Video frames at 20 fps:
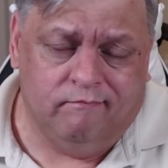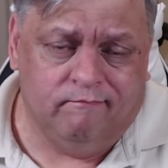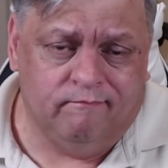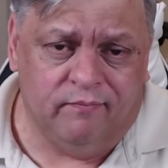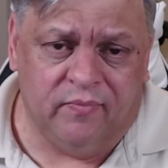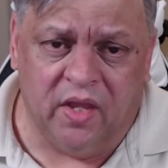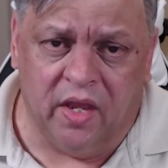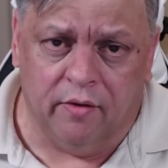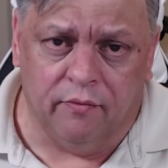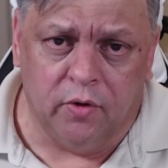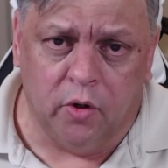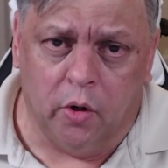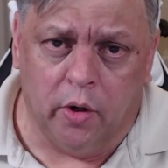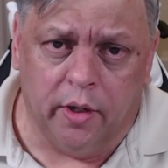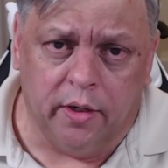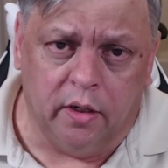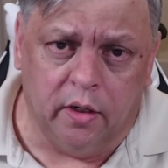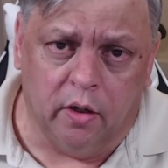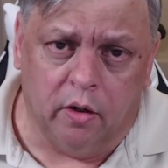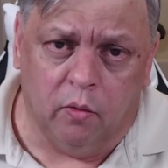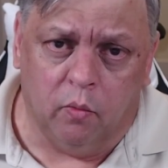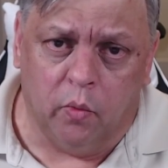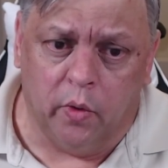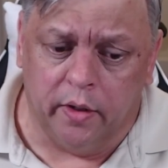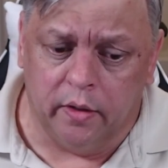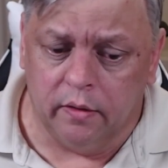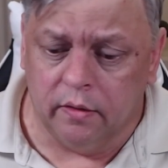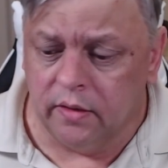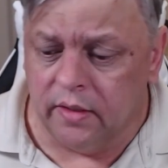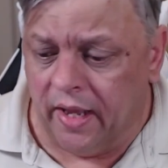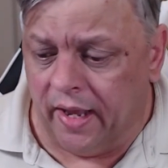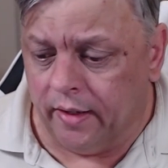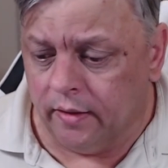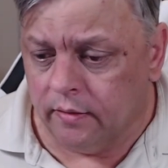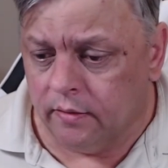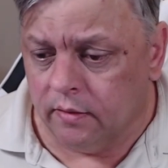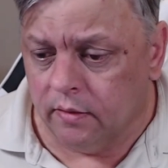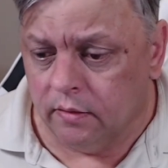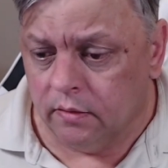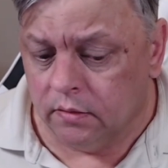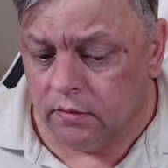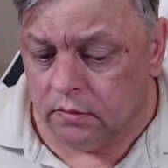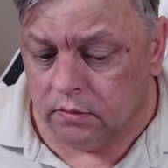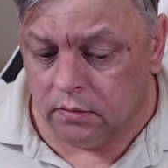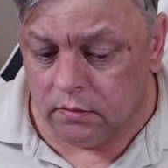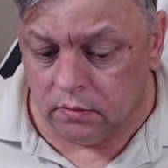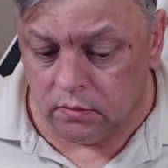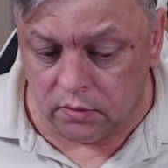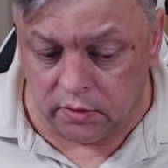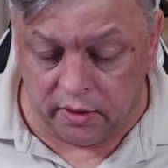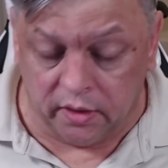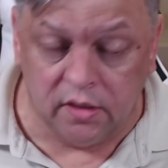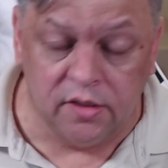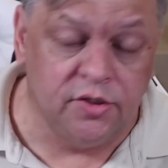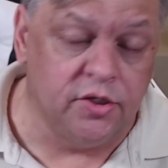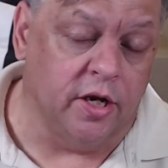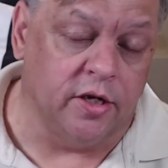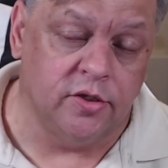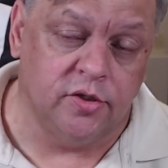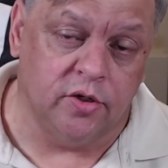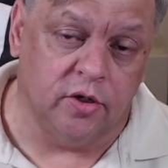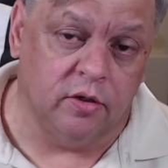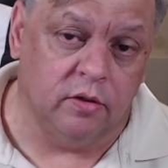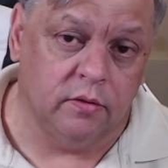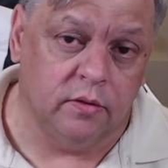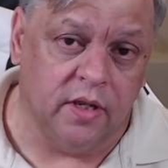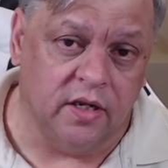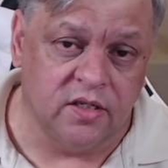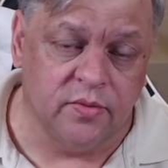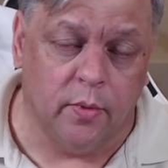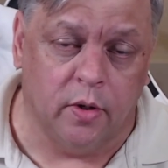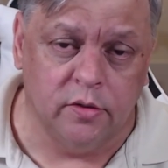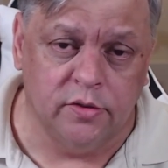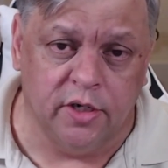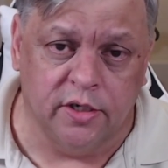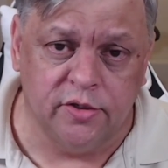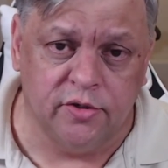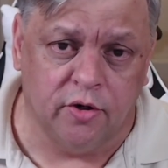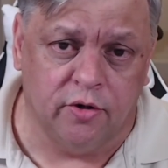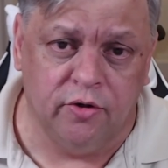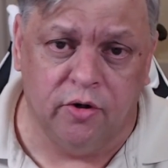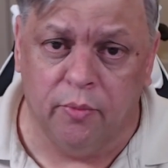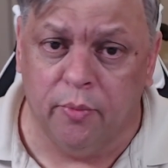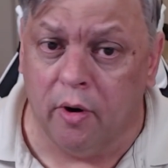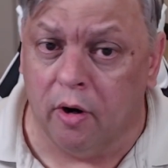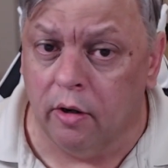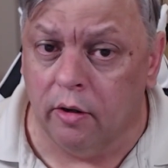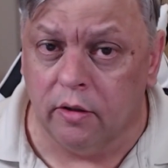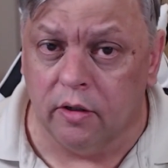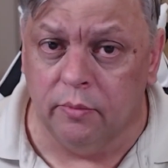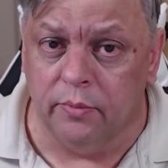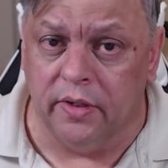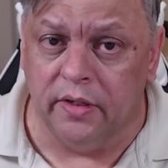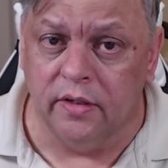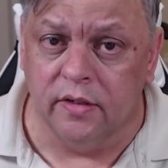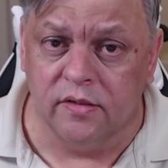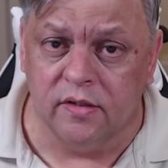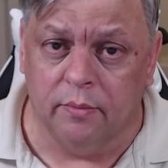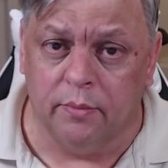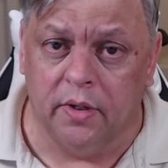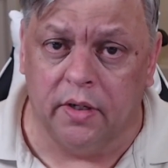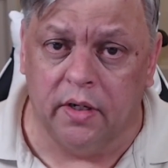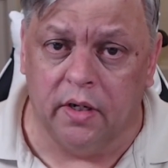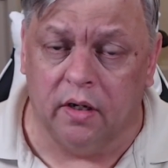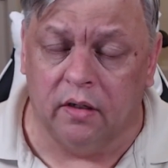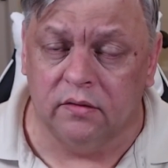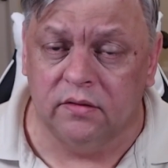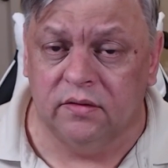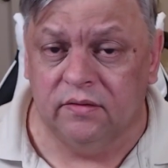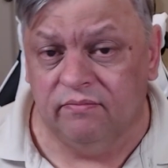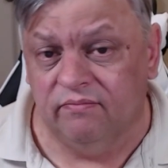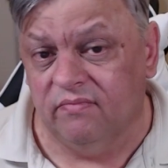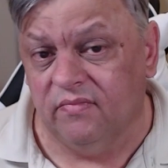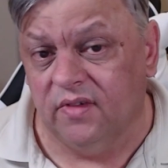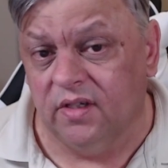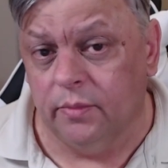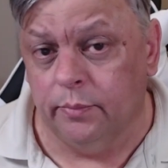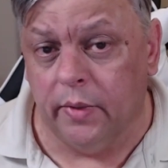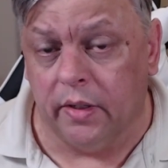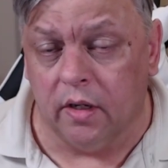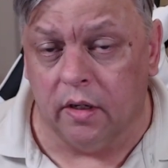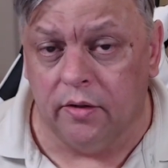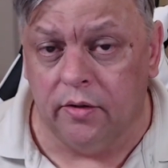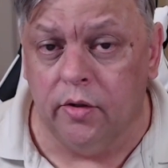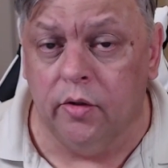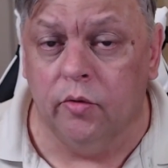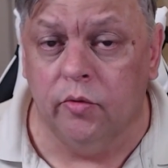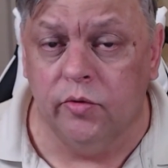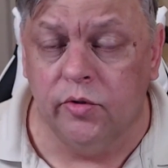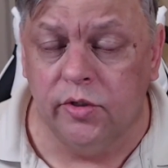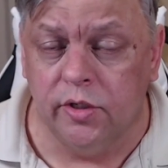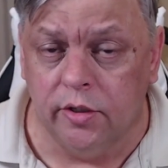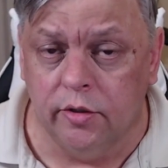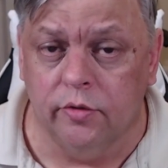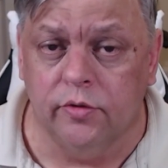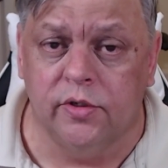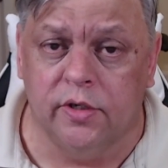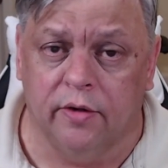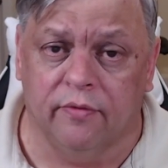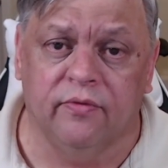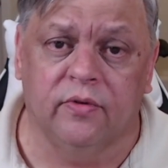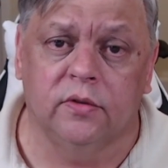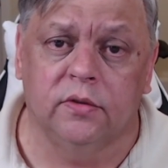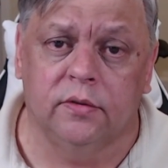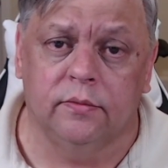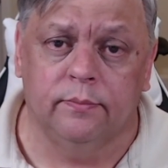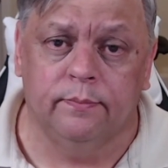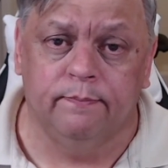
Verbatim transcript: You have no idea what that little gesture, that small gesture on your part, can mean to somebody else. It can make a huge, huge difference.